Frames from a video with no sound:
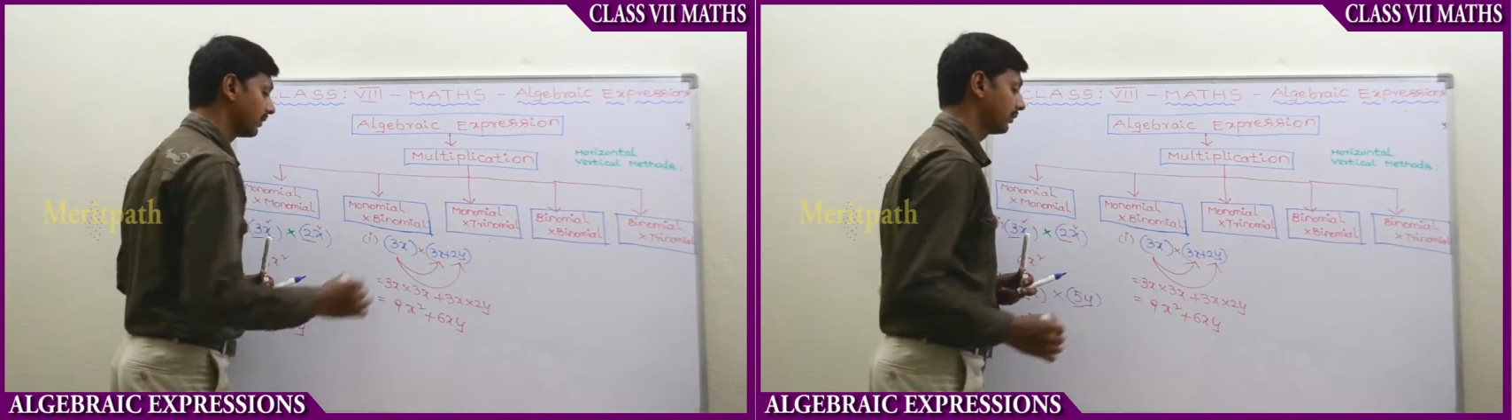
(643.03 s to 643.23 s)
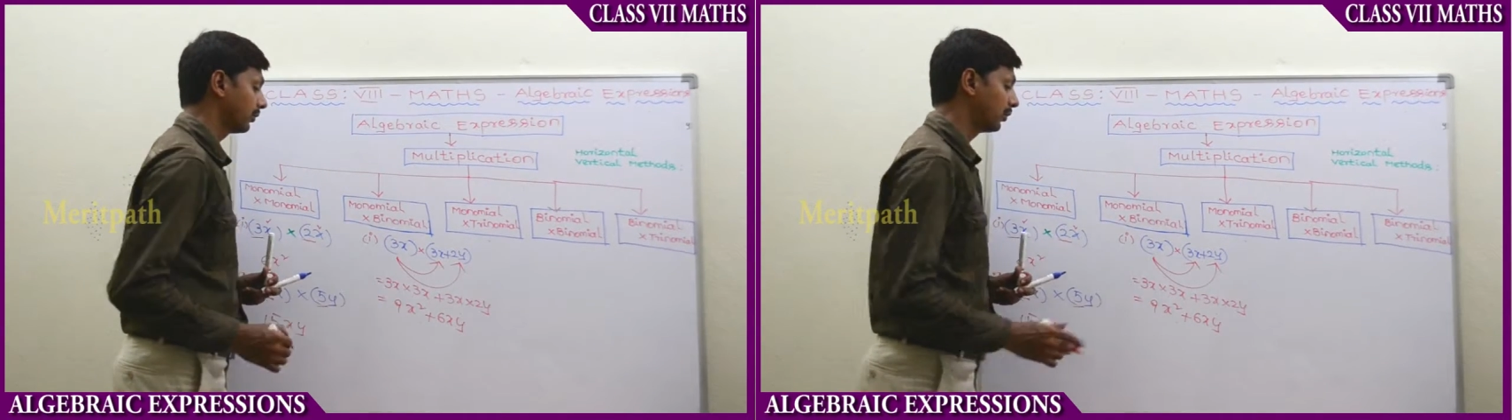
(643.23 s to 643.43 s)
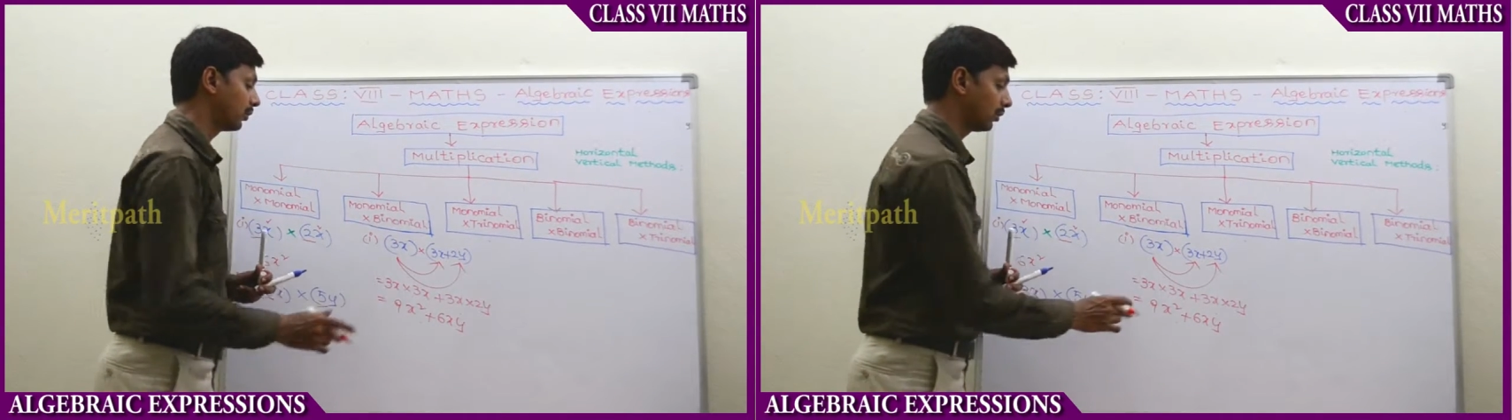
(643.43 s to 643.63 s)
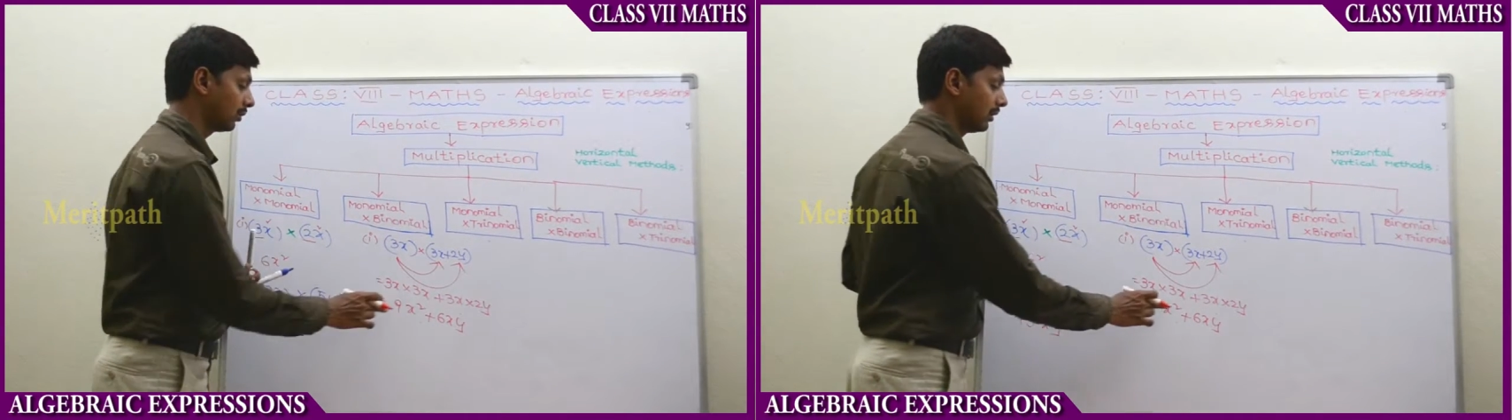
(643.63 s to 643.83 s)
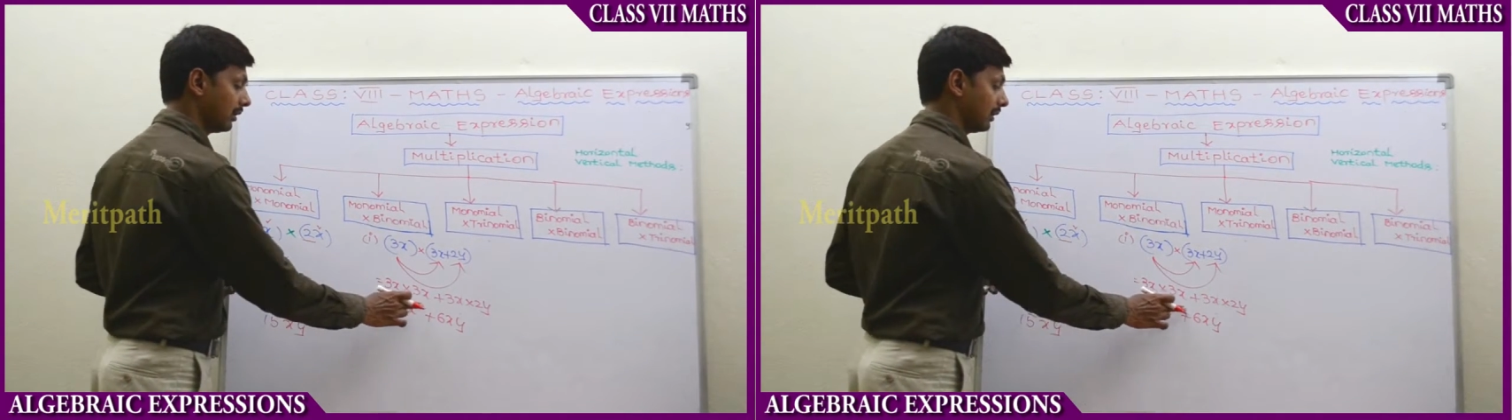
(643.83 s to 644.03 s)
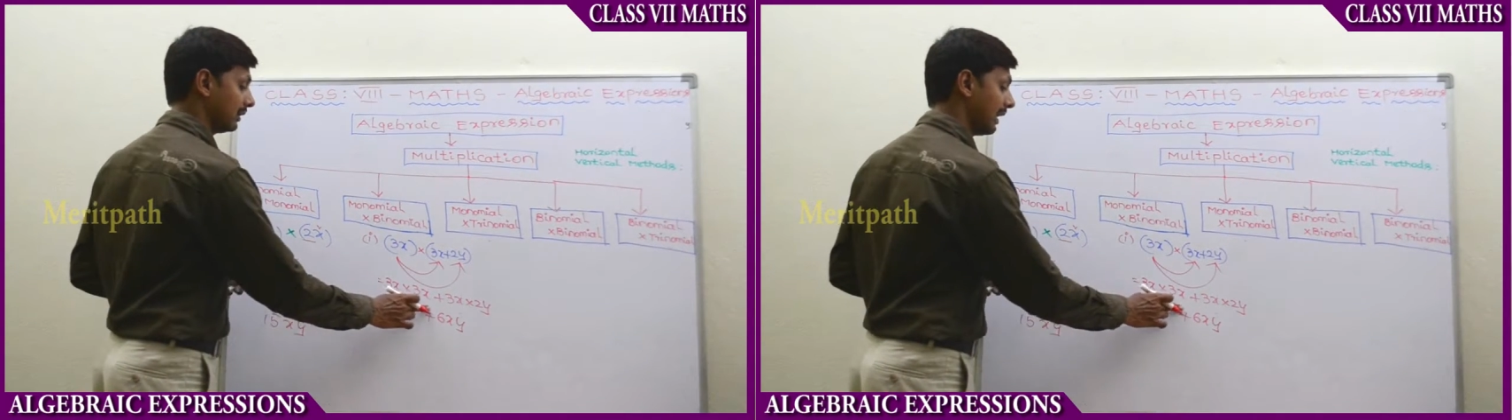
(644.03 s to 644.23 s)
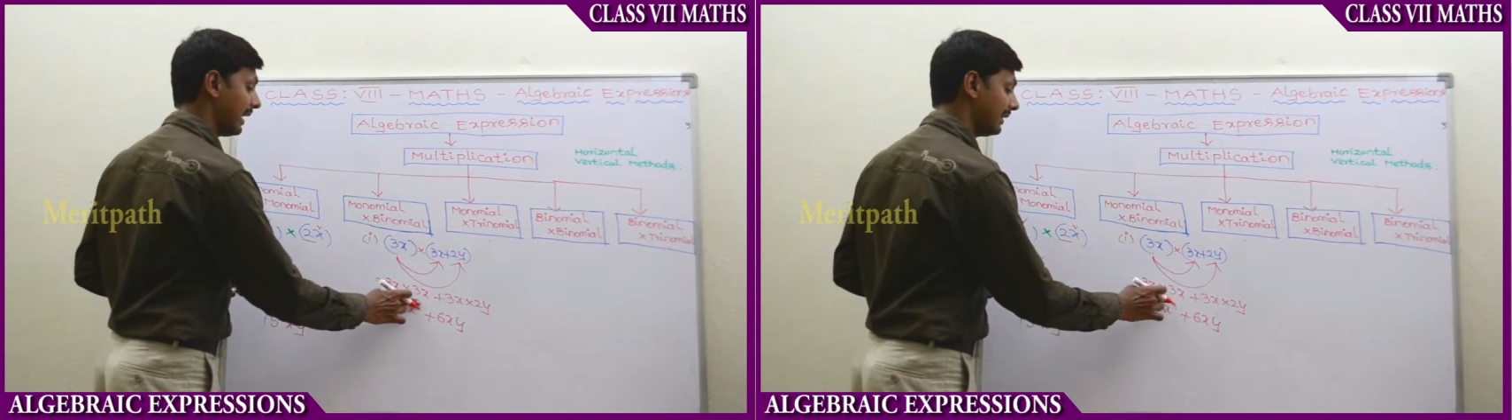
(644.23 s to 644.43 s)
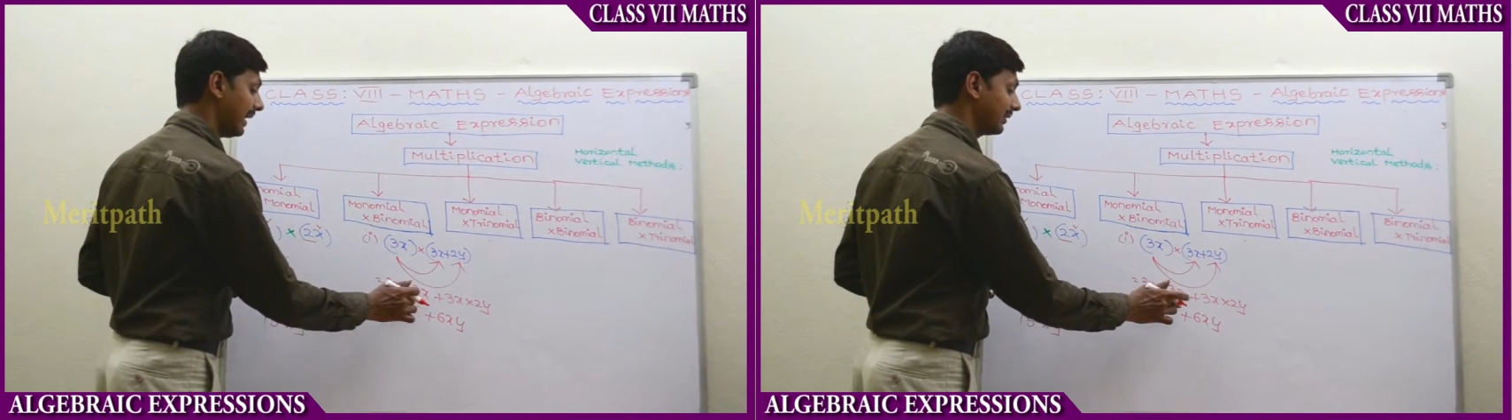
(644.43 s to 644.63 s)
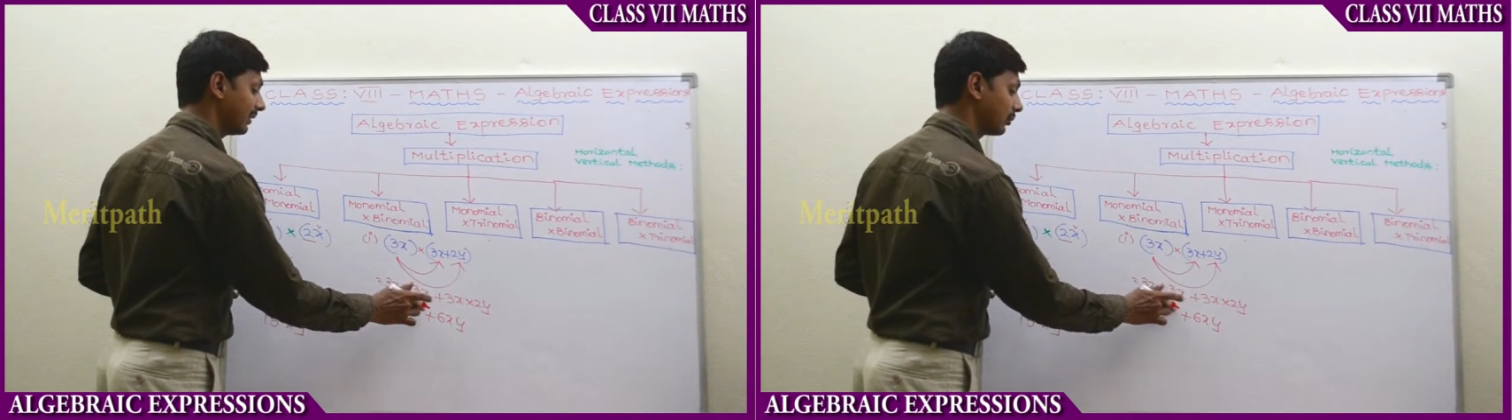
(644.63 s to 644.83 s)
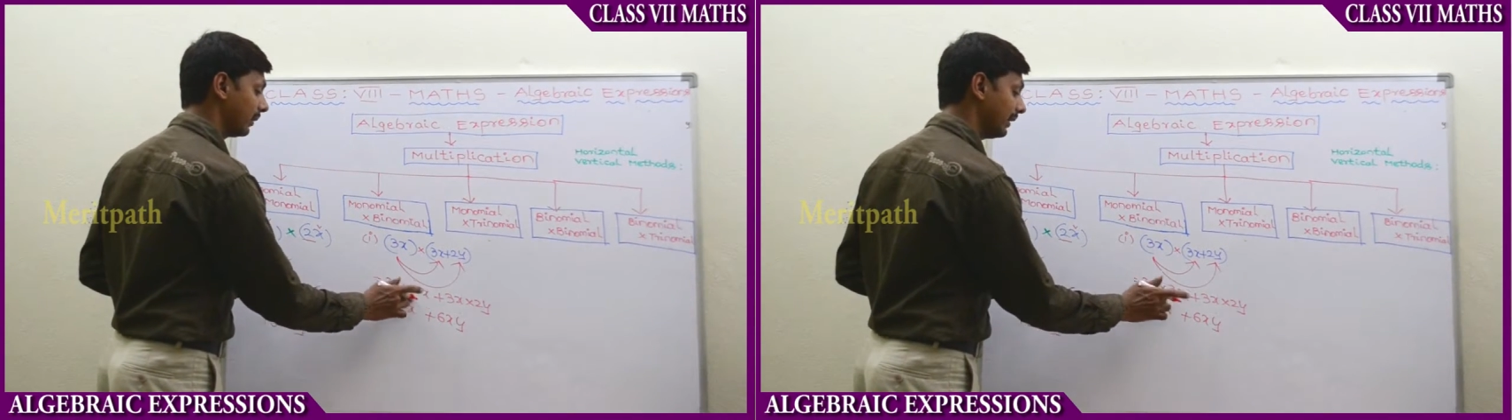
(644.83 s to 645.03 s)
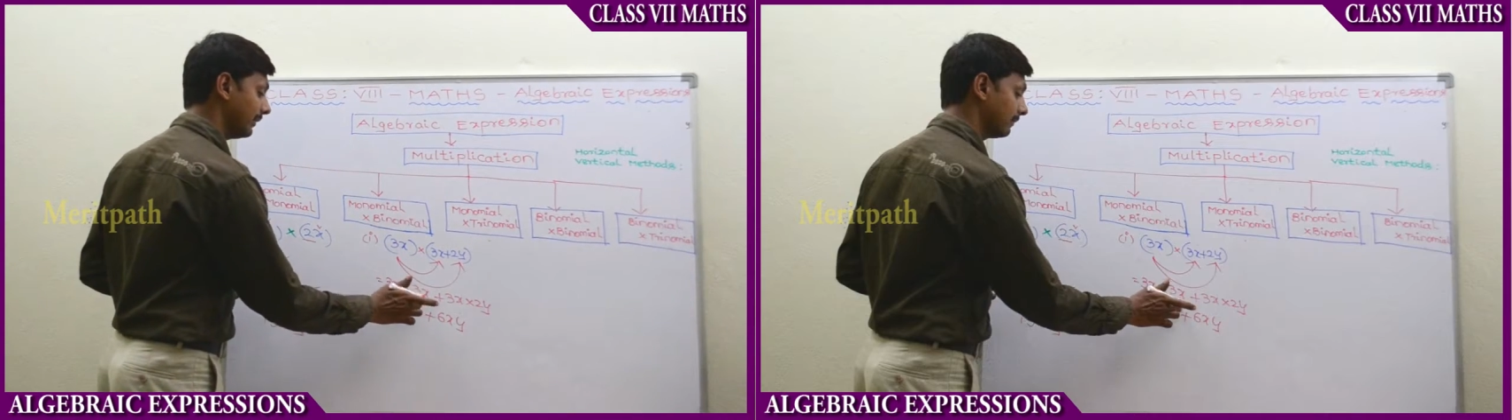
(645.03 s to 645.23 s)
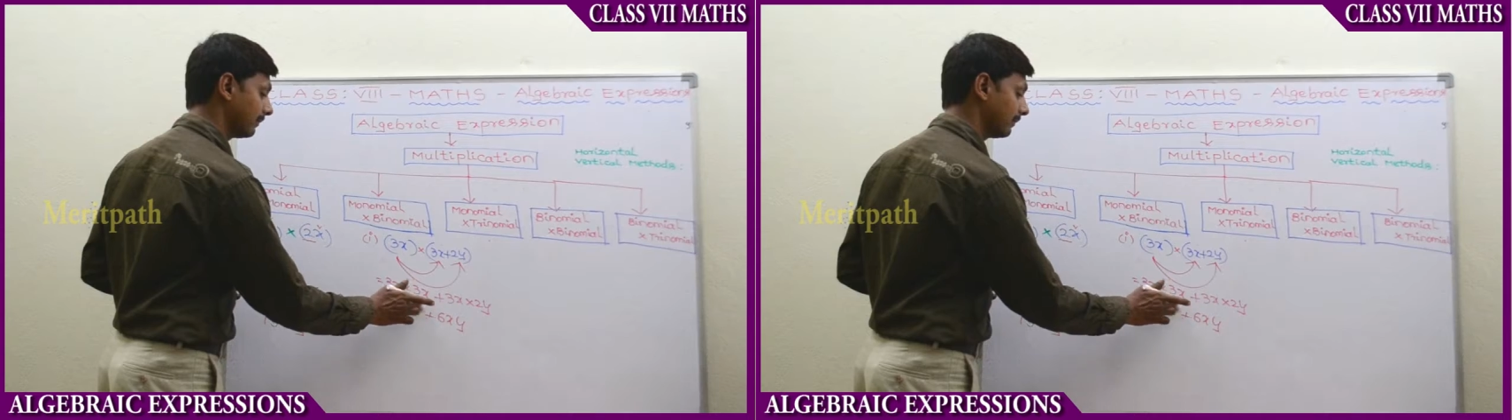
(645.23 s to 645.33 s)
So 9x square